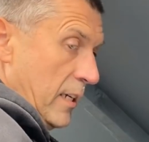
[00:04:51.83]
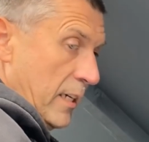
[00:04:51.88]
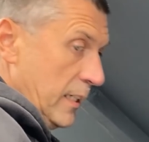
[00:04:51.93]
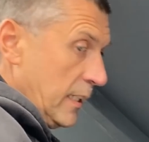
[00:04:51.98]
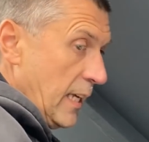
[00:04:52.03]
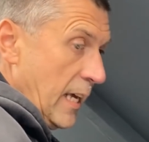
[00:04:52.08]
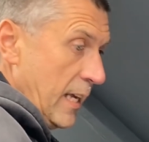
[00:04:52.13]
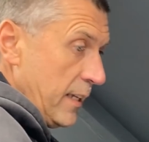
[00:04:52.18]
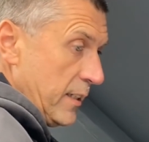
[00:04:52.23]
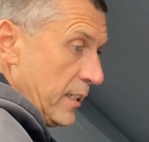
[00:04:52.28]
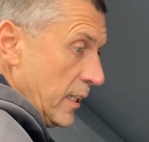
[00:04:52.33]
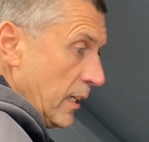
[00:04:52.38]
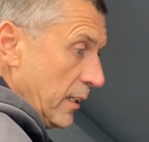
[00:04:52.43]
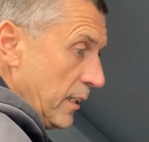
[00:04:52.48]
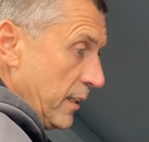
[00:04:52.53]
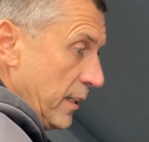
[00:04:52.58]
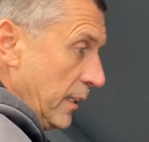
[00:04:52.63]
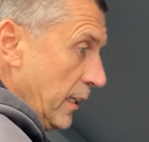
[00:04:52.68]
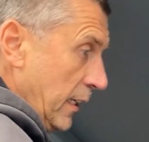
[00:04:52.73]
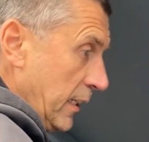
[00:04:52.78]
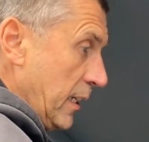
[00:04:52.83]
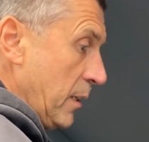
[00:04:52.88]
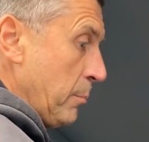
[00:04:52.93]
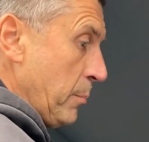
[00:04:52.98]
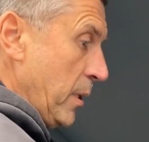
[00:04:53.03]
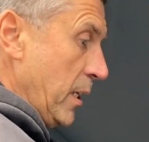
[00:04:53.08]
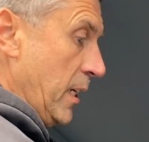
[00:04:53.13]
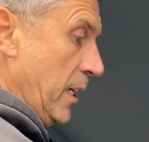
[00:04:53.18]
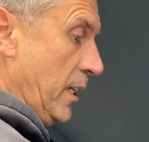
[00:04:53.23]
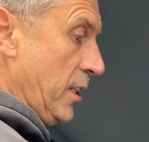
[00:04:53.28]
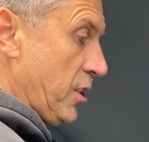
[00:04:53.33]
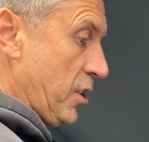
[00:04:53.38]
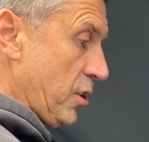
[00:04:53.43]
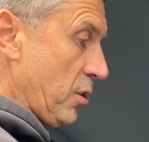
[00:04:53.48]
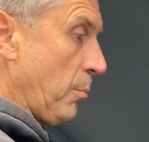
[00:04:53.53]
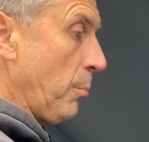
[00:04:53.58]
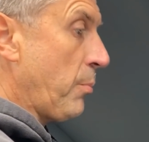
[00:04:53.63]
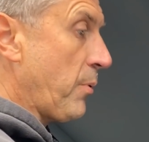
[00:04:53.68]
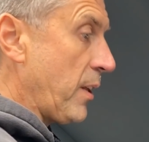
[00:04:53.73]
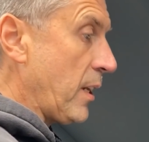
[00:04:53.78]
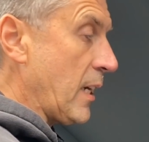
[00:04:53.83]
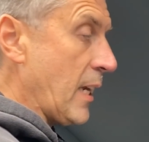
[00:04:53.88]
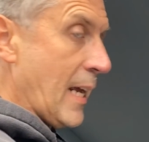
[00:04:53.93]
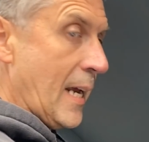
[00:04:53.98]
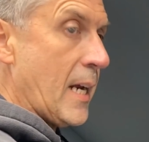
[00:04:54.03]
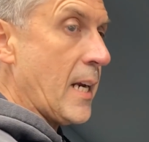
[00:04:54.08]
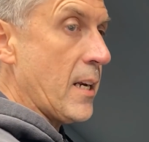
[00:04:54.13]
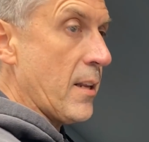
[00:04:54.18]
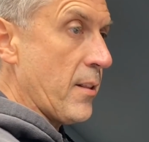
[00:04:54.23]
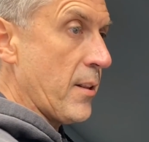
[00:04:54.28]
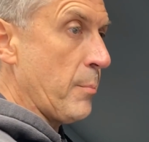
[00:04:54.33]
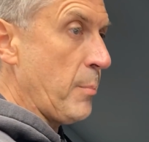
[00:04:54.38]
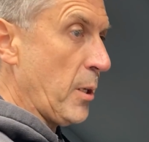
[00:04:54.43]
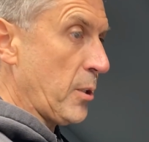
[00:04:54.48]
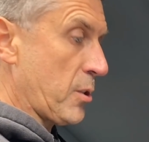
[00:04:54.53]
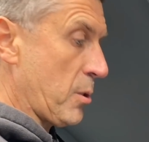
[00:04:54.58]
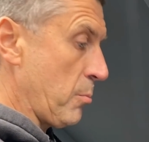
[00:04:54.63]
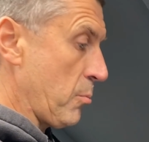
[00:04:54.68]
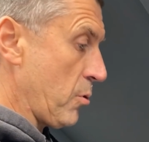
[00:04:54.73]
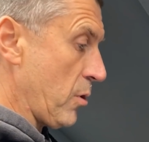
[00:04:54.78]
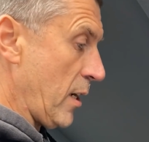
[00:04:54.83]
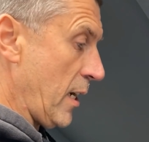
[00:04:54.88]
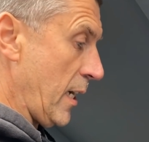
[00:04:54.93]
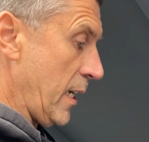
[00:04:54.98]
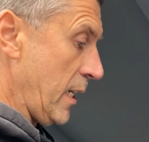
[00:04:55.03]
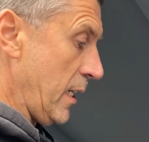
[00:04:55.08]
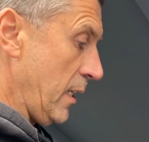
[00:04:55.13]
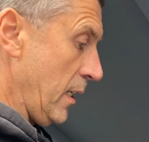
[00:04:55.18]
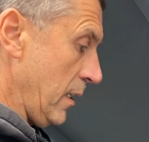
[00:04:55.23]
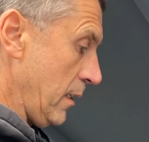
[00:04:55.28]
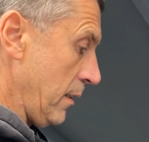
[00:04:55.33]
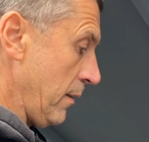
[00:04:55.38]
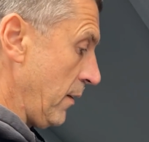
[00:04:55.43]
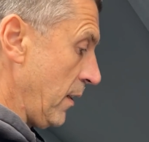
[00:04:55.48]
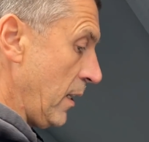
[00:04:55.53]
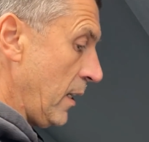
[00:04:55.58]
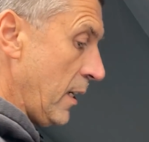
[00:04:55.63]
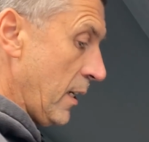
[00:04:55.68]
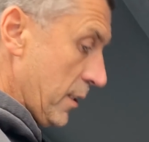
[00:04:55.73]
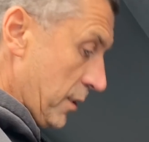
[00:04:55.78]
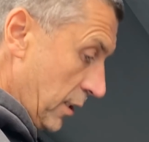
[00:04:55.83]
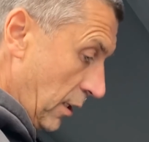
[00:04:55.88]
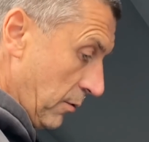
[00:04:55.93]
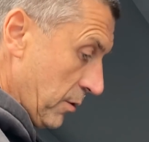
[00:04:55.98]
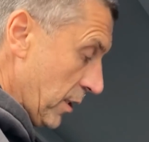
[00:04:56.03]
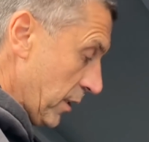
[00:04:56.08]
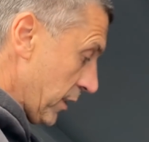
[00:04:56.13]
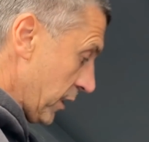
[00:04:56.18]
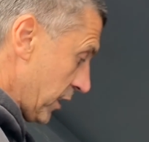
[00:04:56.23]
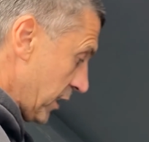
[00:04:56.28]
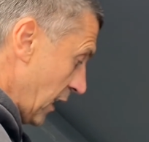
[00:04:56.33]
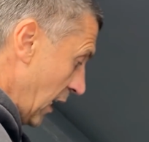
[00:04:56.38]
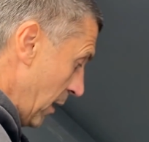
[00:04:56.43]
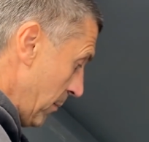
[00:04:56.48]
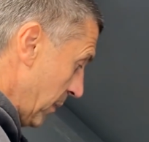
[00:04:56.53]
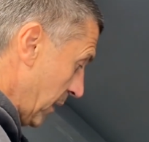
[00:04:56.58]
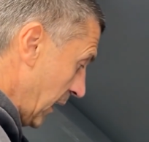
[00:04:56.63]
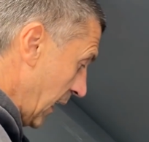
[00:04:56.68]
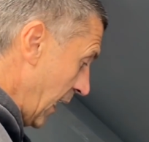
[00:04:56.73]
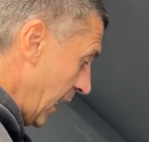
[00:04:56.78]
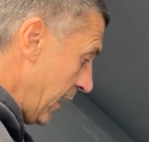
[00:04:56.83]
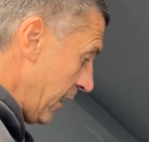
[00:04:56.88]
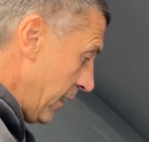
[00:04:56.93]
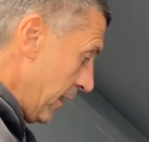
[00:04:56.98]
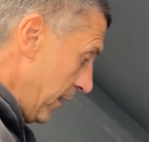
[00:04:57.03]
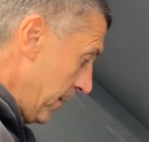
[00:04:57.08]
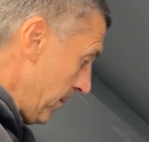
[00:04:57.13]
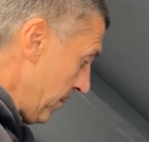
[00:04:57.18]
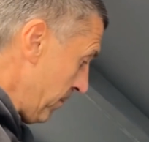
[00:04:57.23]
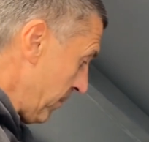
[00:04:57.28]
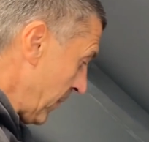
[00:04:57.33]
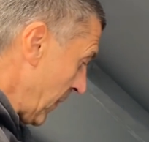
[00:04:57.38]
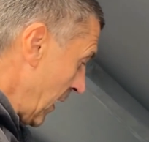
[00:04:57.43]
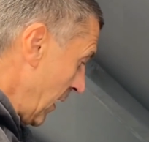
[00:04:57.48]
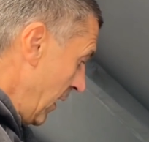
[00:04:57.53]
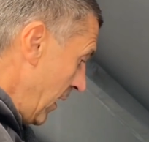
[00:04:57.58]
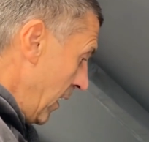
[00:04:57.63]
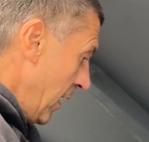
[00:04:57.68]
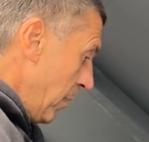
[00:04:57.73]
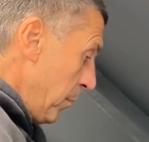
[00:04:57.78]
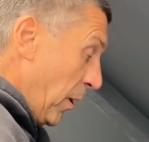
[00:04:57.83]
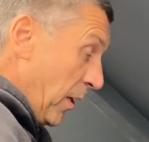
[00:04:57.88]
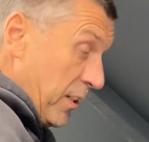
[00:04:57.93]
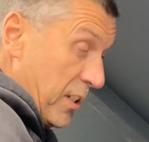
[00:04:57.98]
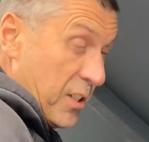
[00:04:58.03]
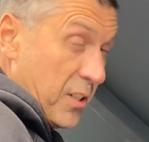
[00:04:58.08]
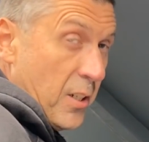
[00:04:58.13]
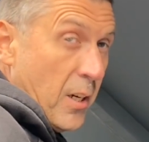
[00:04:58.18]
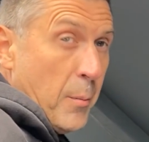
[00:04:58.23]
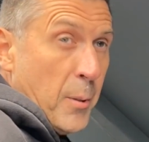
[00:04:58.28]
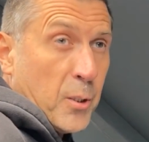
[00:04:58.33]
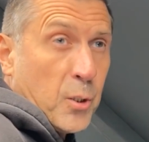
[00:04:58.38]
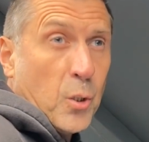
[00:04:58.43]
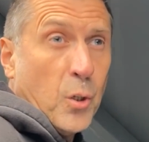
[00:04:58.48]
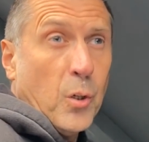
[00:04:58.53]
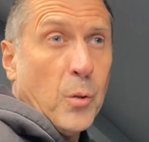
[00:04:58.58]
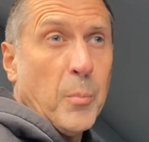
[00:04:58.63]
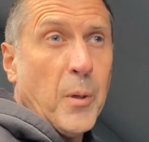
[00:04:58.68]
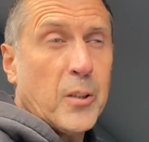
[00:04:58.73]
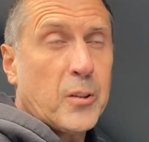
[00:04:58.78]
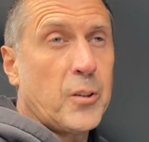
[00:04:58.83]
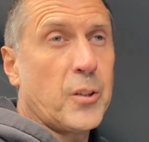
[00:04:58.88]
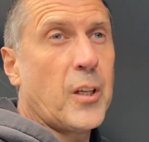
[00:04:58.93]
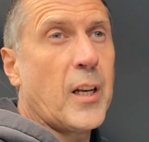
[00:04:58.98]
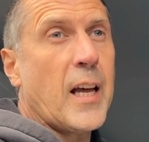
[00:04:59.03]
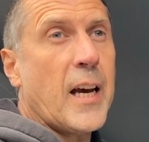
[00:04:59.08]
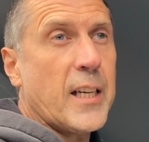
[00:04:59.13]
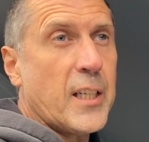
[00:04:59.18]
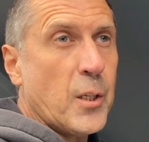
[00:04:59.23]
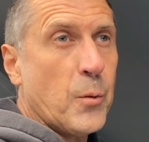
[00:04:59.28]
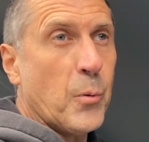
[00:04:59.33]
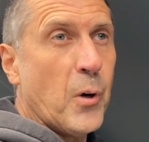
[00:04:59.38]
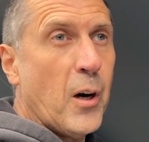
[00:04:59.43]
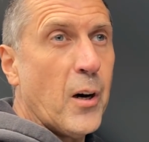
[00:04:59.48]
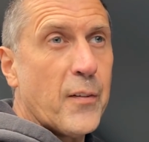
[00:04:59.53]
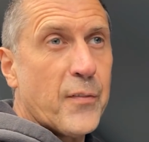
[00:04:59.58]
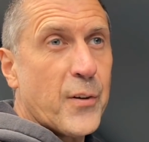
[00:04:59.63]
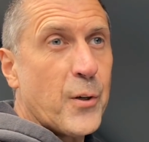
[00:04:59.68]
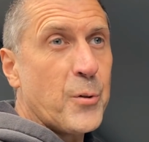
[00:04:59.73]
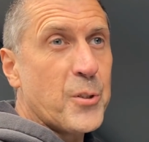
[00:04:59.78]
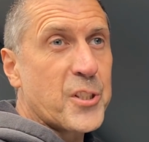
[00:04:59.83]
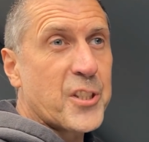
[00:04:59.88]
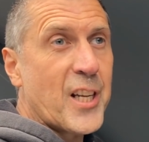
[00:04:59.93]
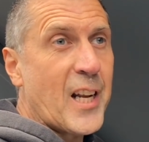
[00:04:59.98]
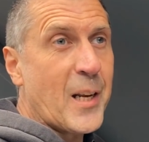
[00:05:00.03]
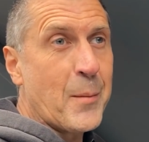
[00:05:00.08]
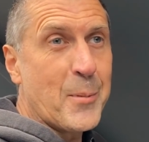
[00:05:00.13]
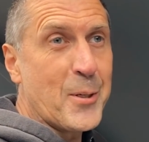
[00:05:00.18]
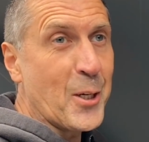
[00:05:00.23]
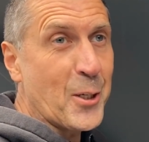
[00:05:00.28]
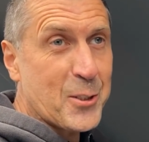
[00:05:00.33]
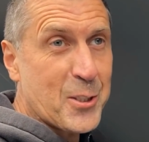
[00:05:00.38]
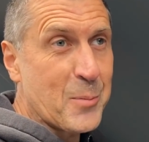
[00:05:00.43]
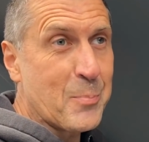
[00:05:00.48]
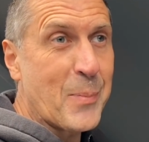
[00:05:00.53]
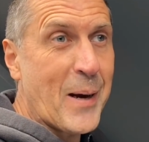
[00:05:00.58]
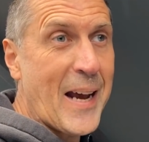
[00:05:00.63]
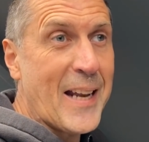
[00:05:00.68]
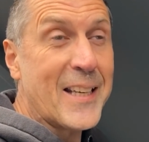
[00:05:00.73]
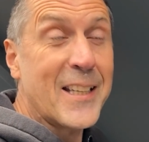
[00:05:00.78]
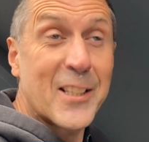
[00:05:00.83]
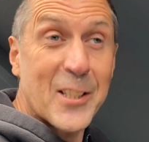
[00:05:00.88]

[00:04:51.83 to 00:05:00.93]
and again the only thing it can be is something in the bottom drain. So I did the same again. By this time I'd called my good lady wife, who was telling me not to panic,